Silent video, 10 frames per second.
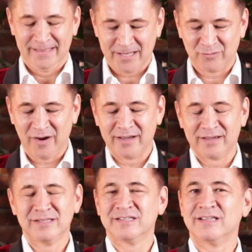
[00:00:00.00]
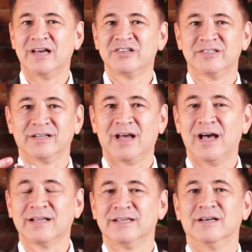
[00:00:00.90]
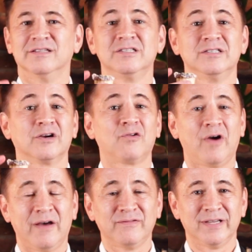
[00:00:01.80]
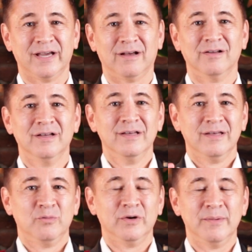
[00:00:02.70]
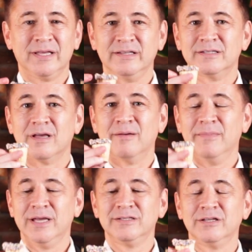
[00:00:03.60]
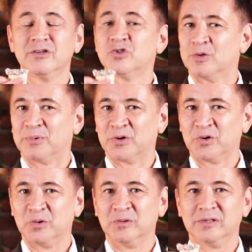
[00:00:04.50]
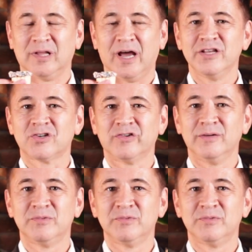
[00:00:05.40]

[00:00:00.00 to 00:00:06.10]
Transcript: That's right, because this is not just a cocktail, this is a Craftail. We're making these amazing, super cool little ice cream